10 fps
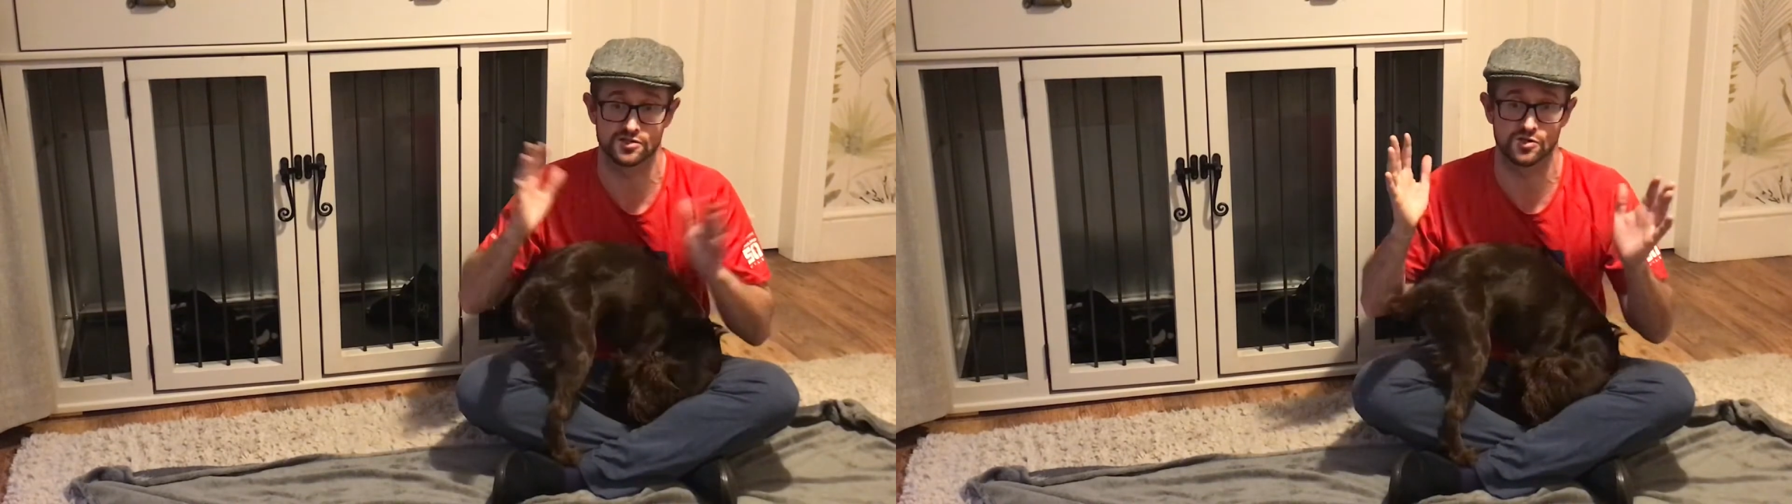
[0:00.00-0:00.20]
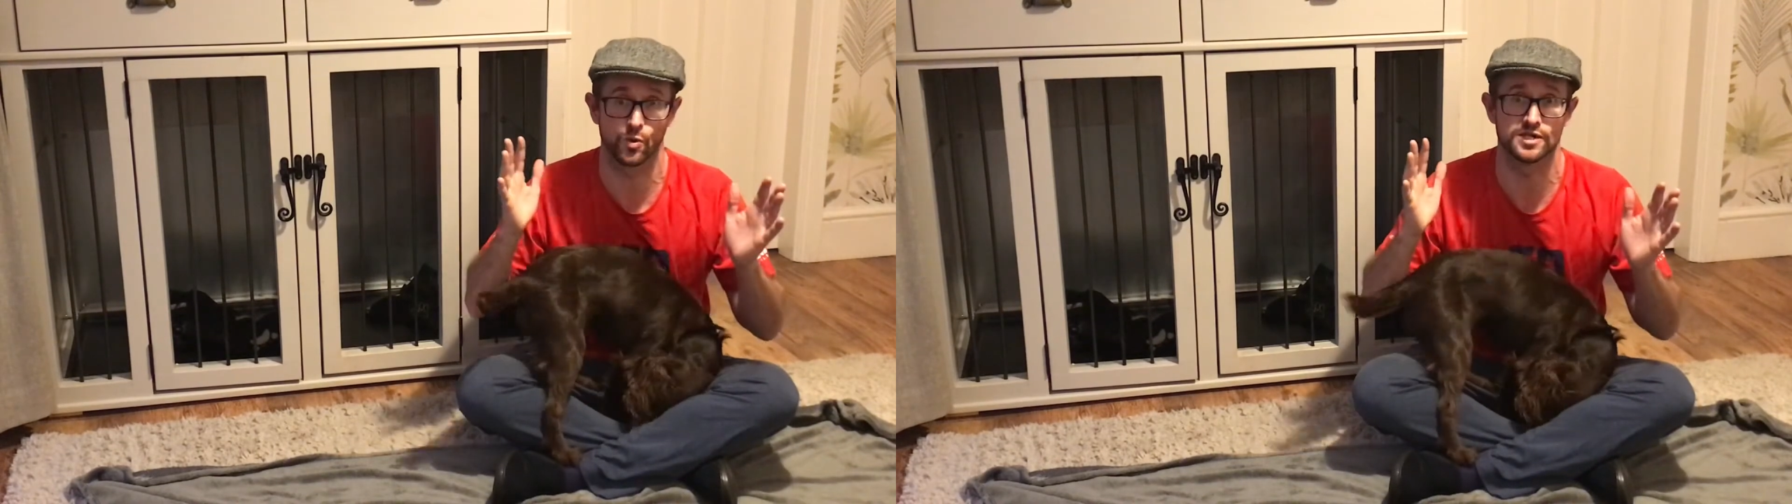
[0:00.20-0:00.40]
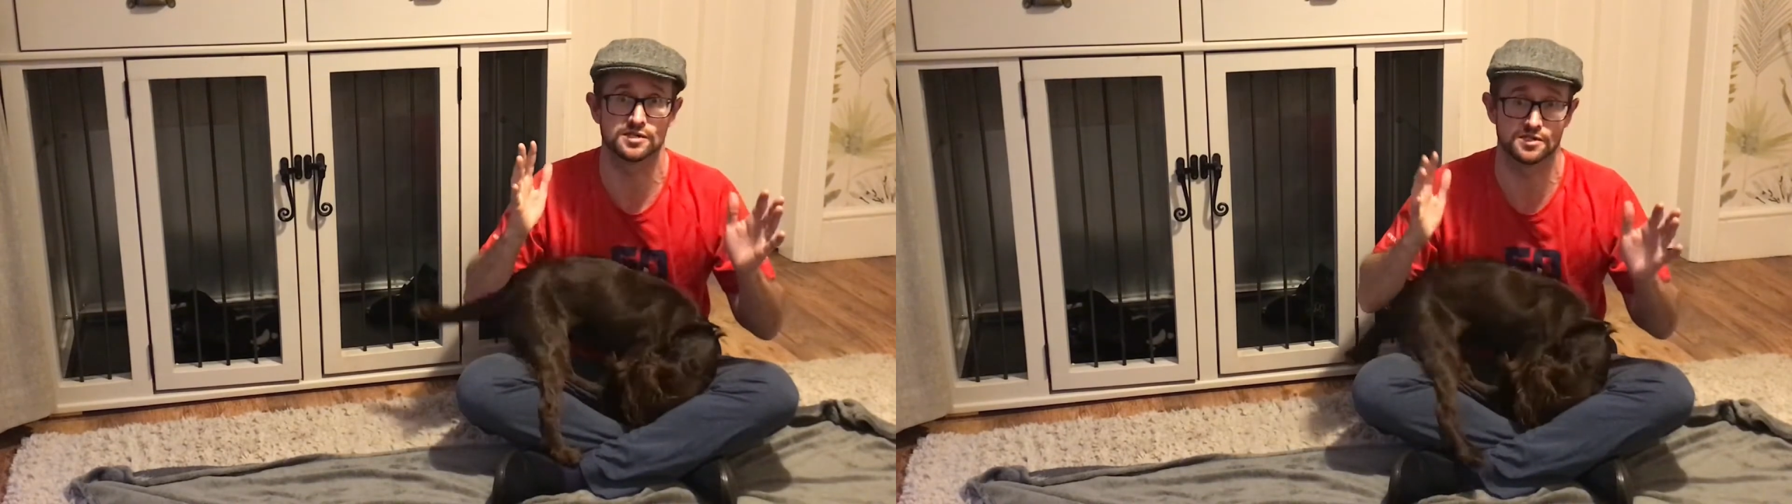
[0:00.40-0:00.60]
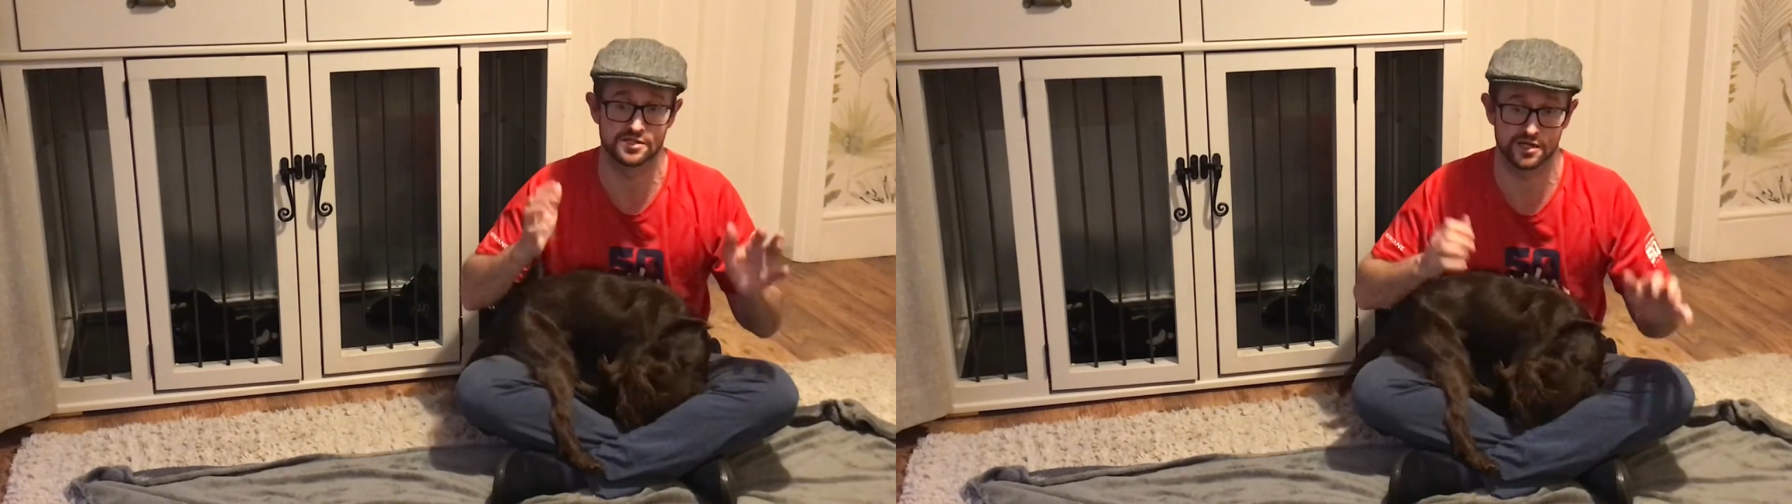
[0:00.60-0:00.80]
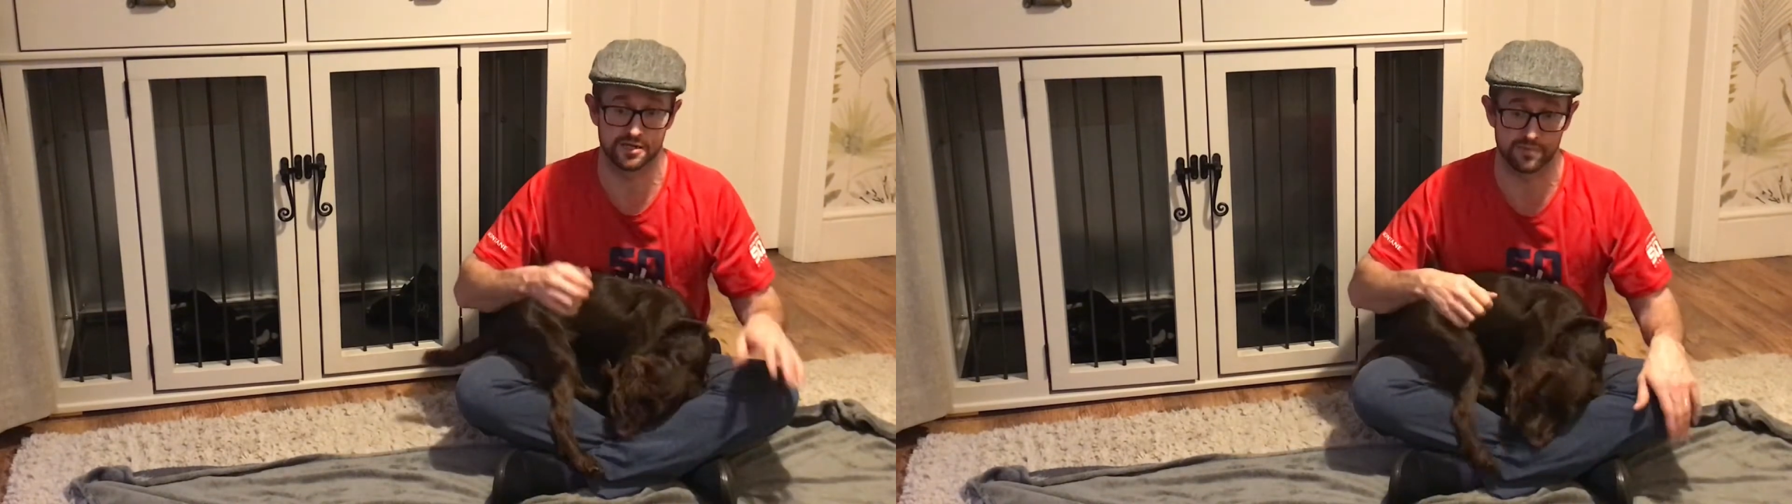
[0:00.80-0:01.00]
you're wasting your
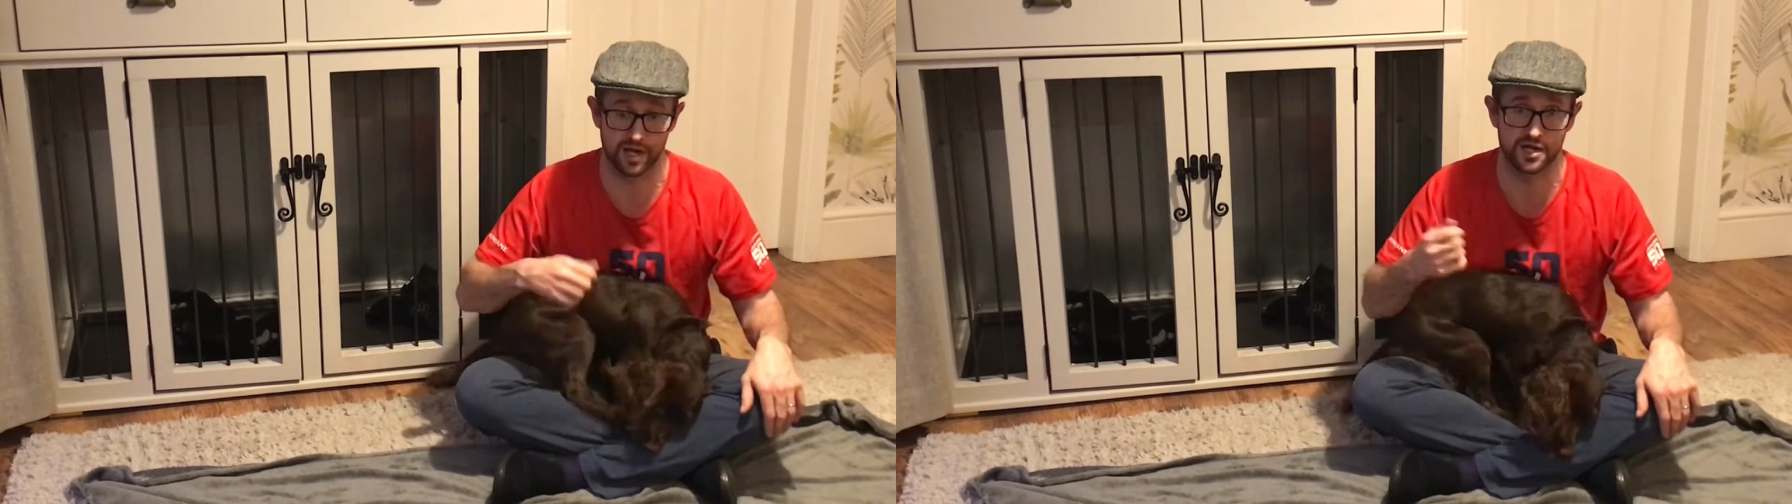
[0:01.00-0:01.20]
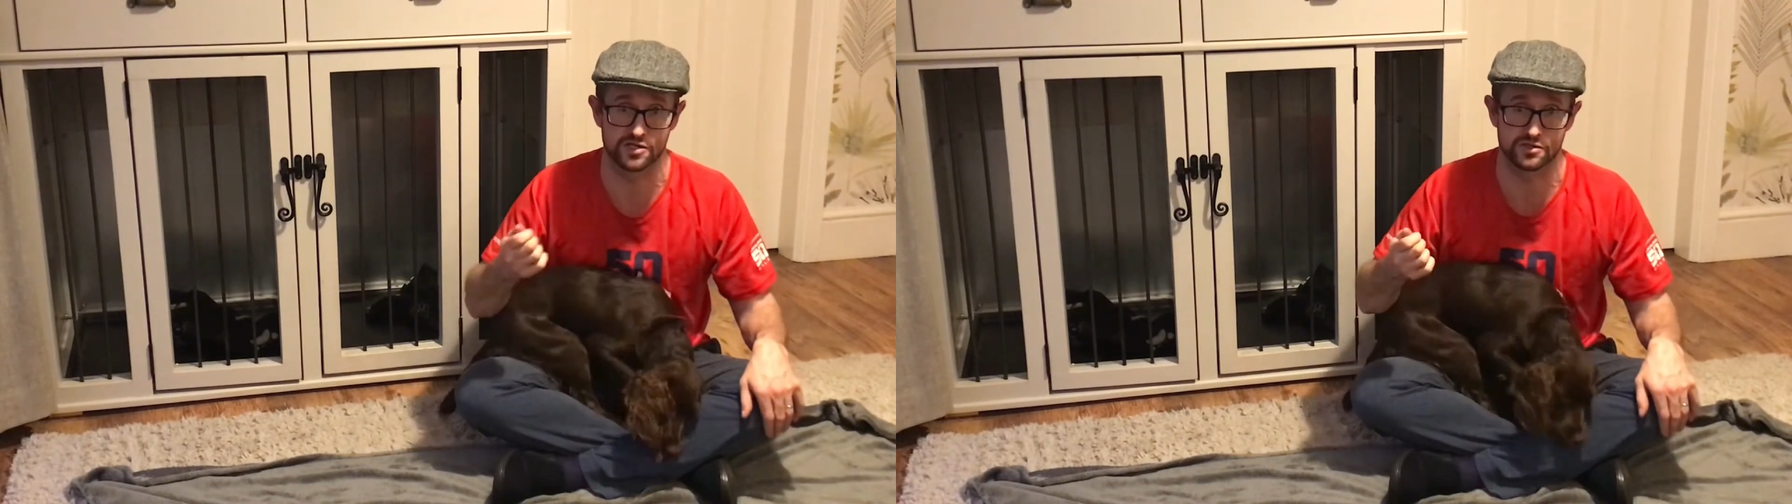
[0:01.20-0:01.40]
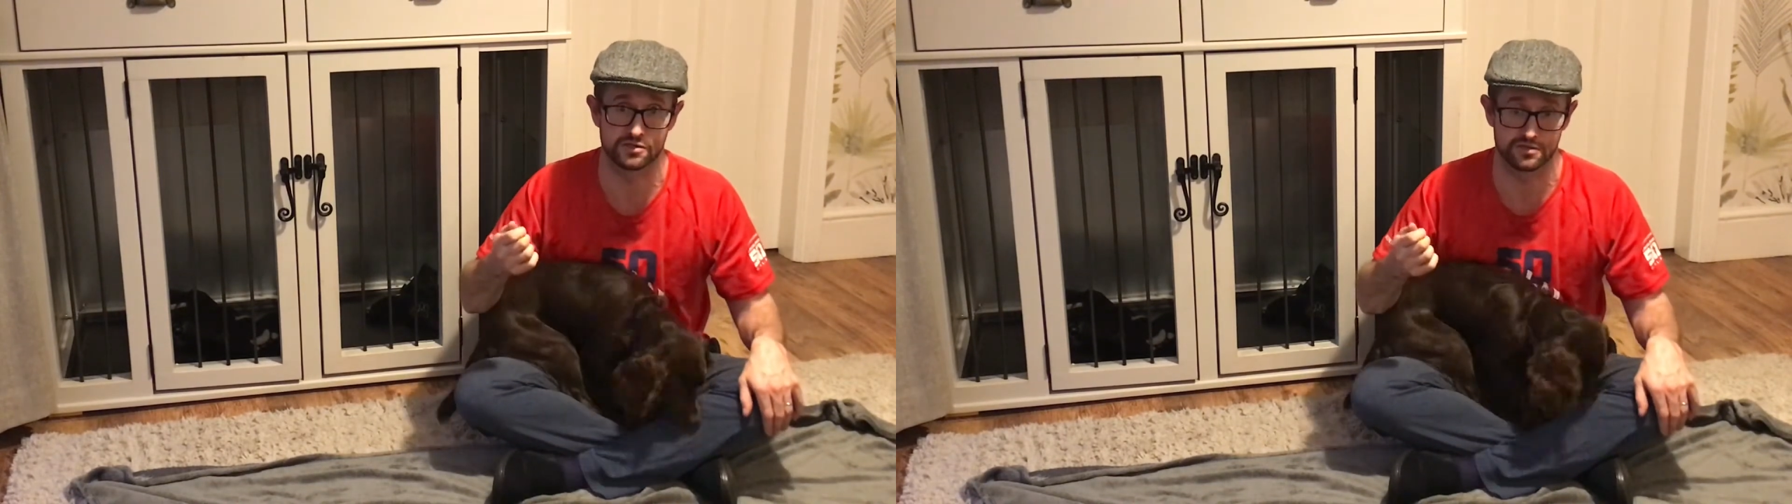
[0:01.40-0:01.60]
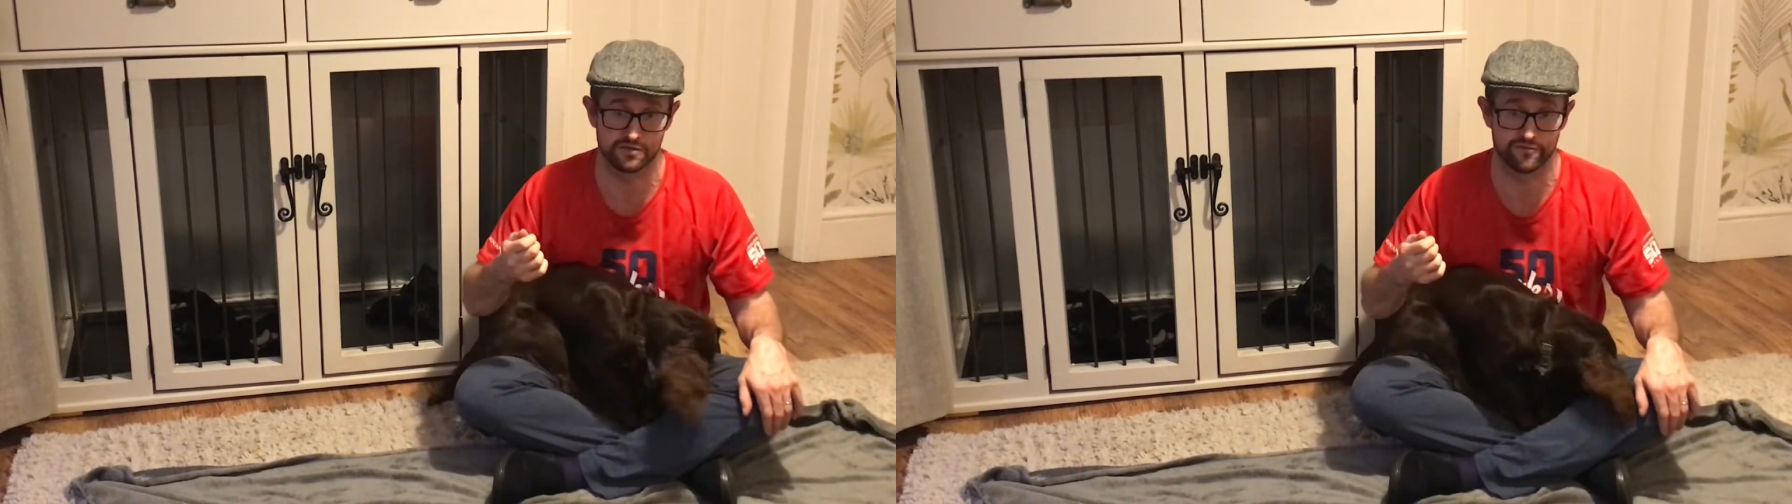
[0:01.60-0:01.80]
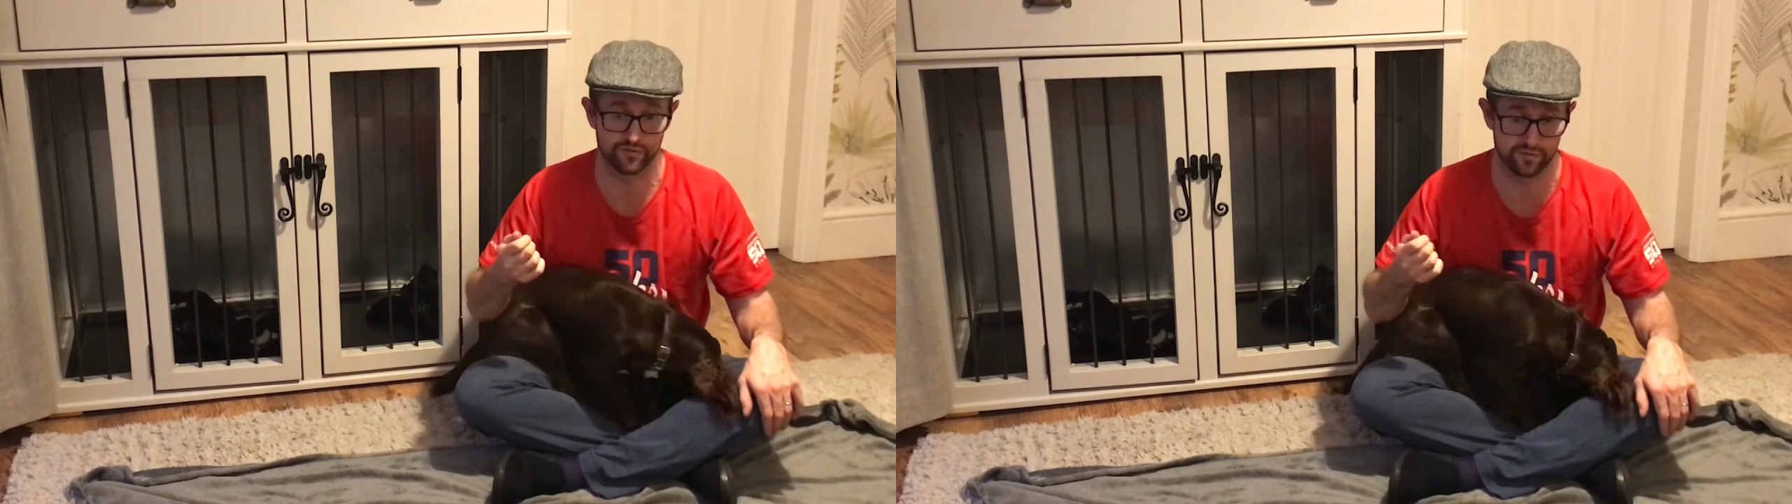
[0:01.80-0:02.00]
time and your
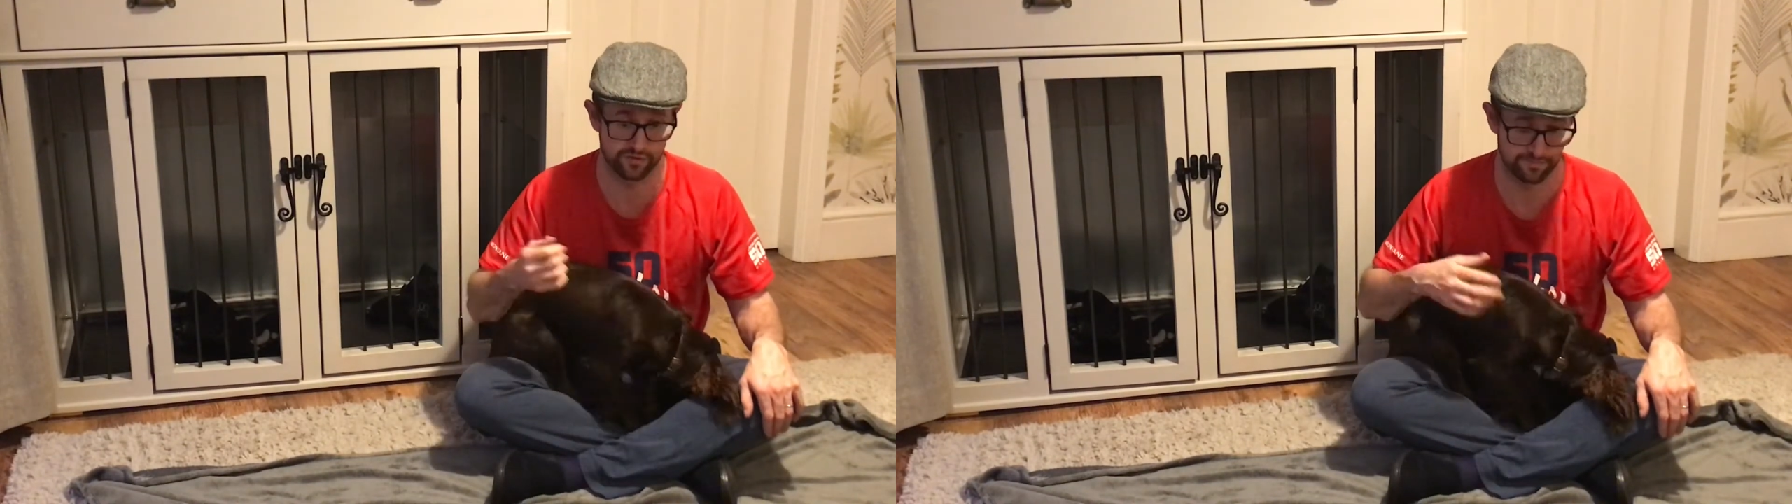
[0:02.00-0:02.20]
food.